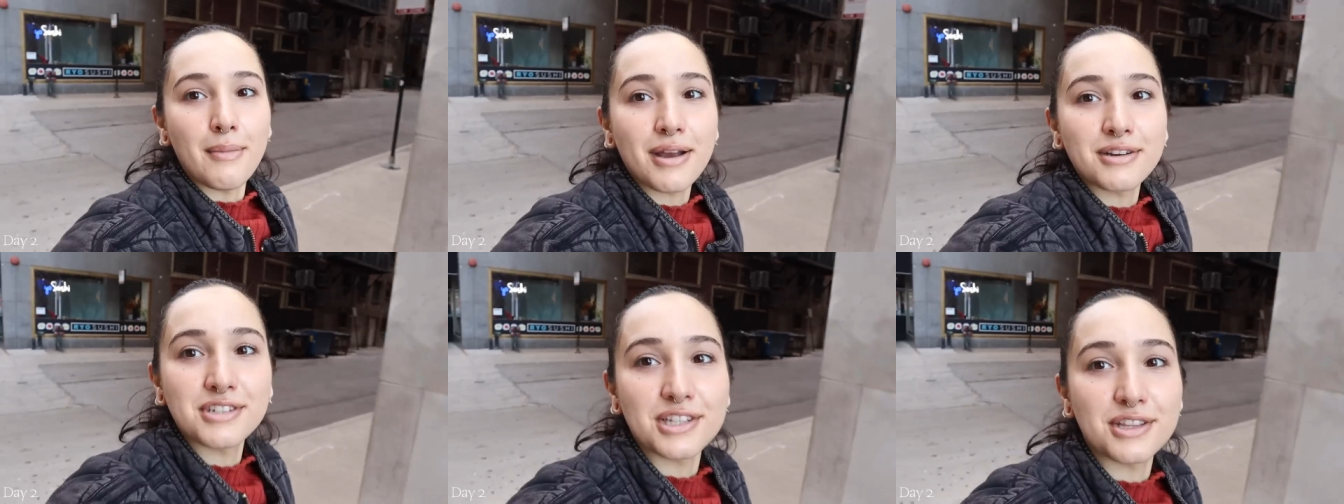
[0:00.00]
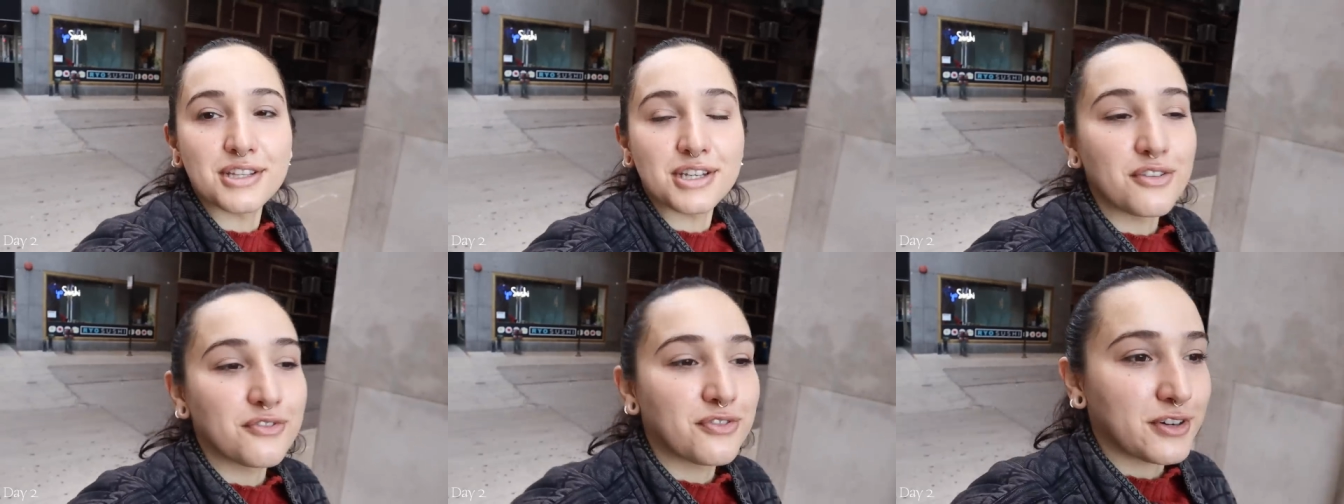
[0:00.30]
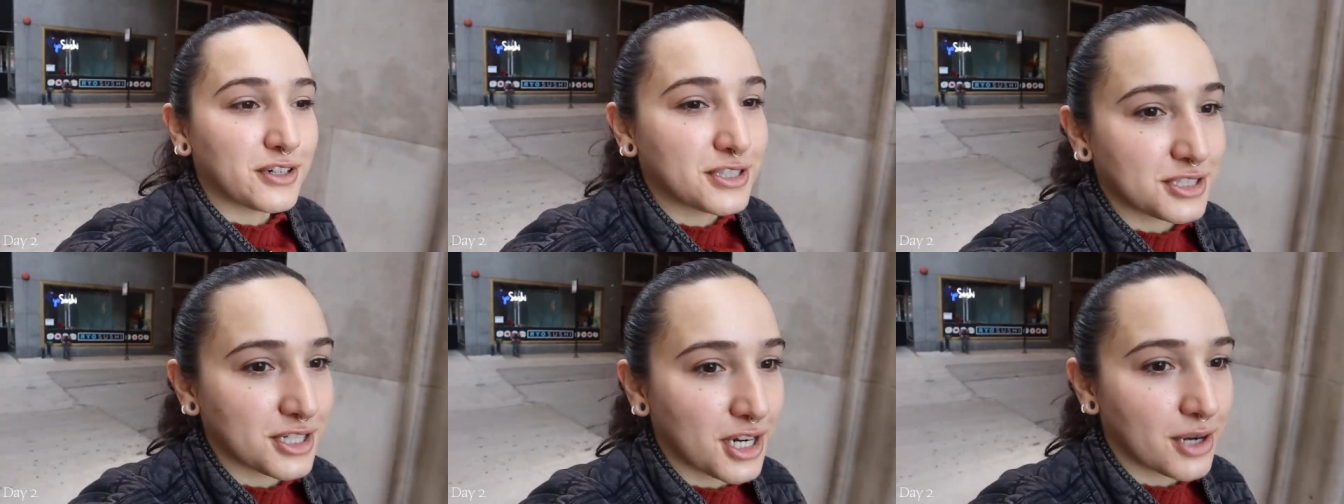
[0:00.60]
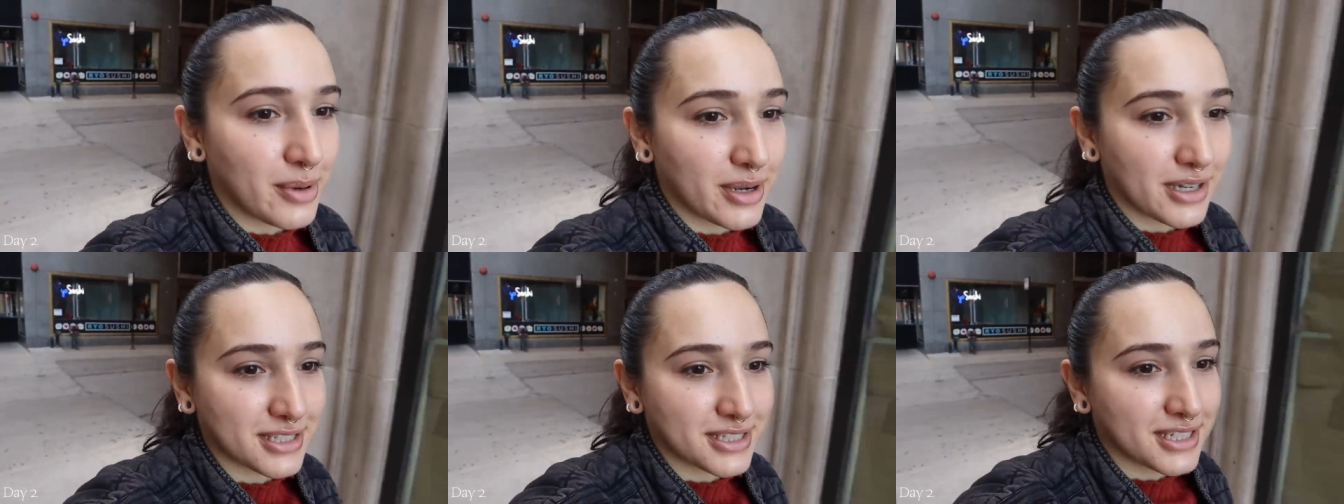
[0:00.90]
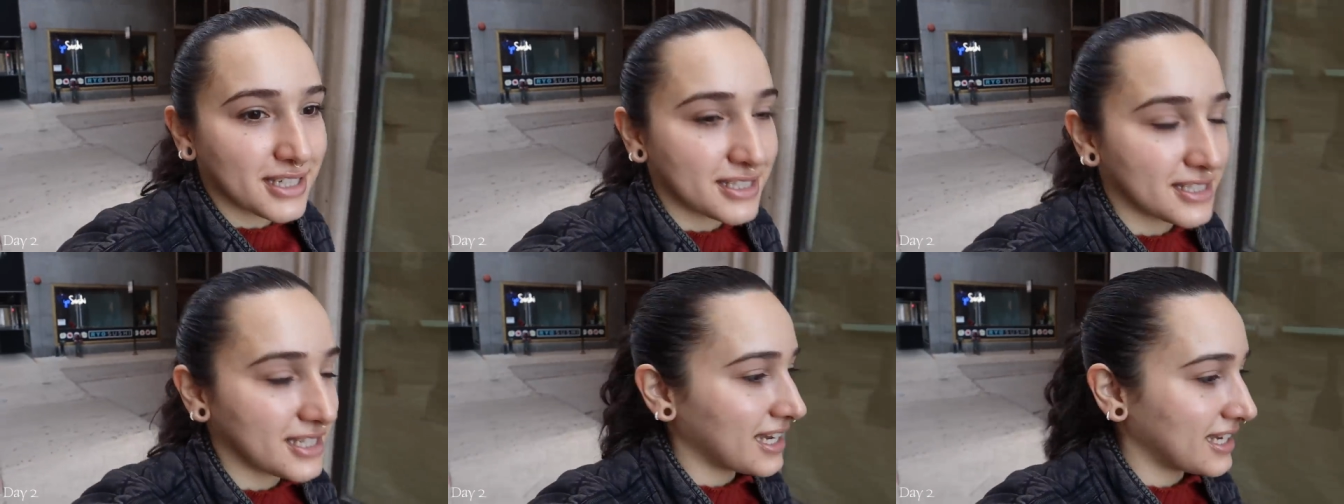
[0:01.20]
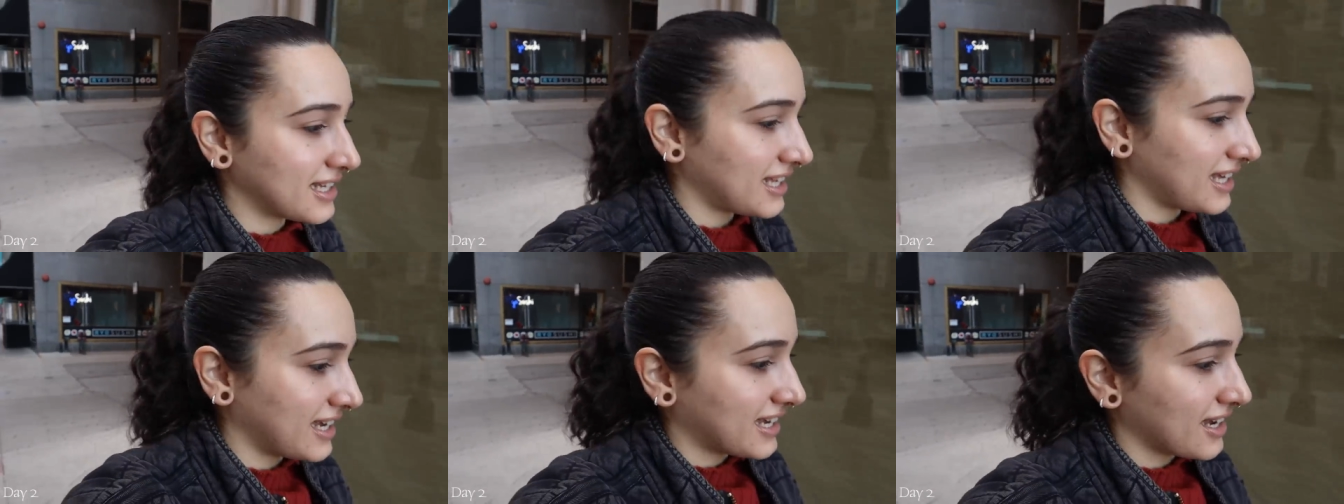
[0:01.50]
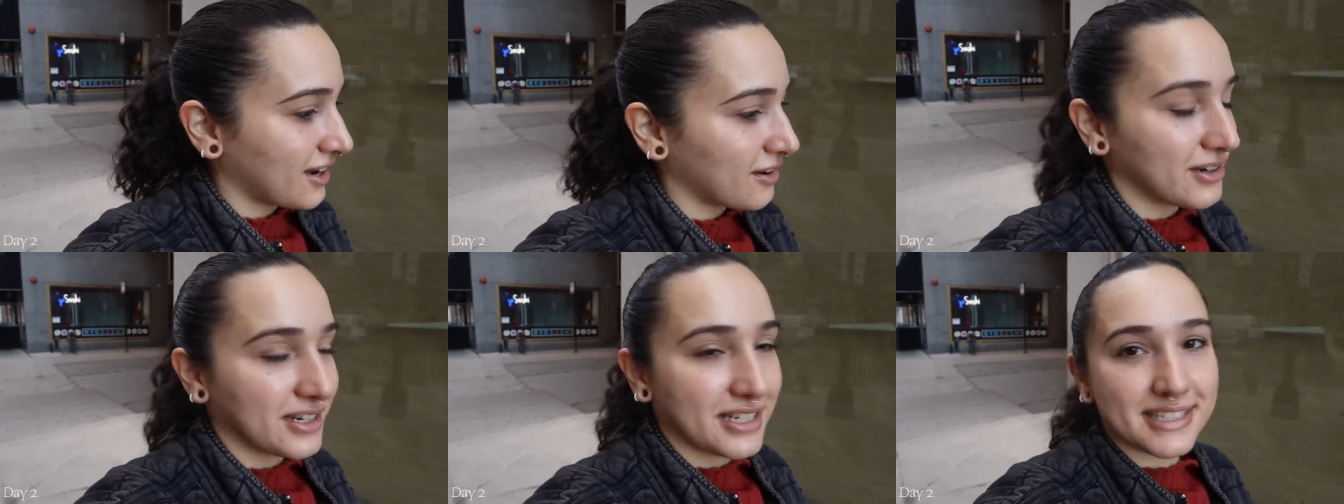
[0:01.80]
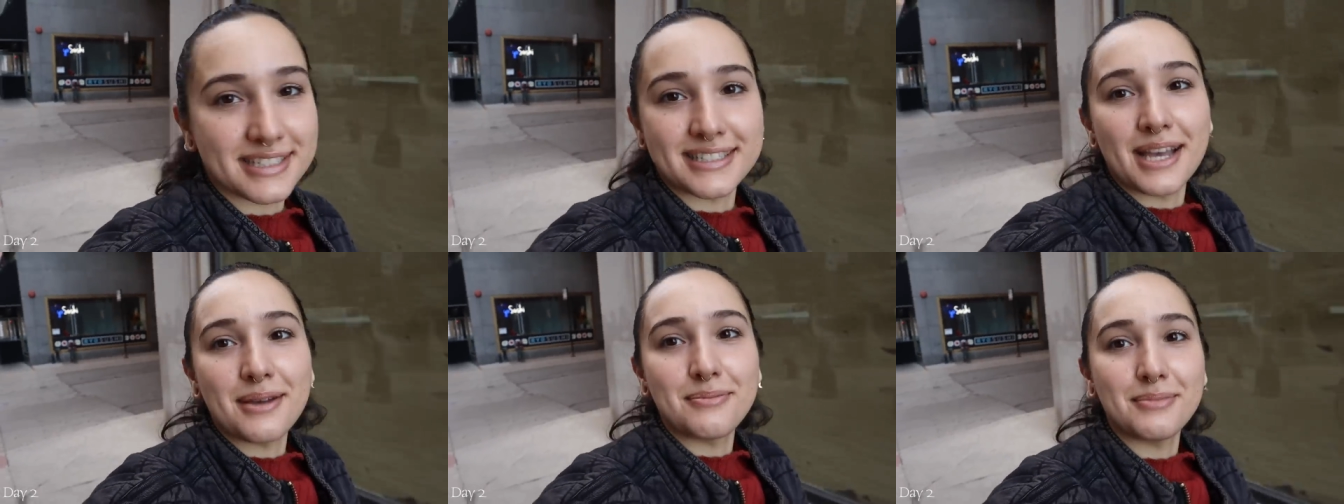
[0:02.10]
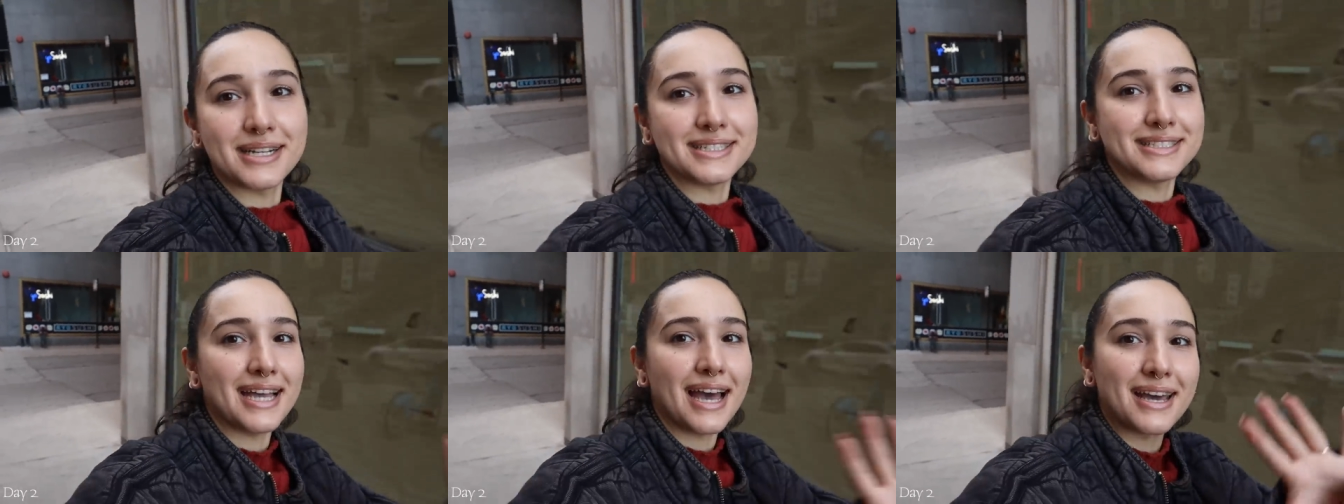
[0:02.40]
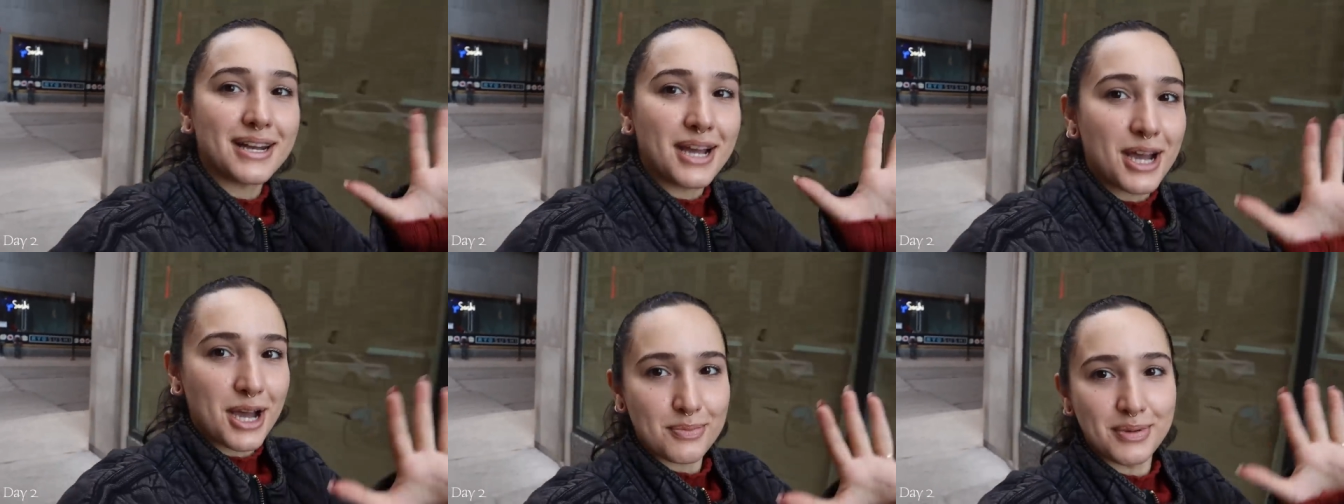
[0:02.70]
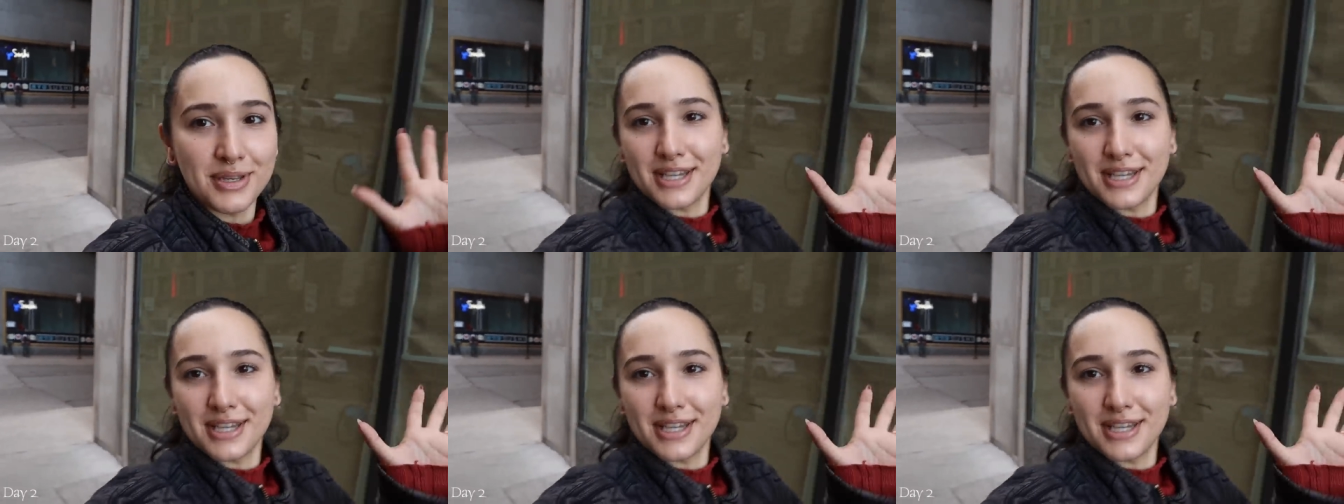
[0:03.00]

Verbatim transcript: actually looking for a Starbucks because I like already set my dad up.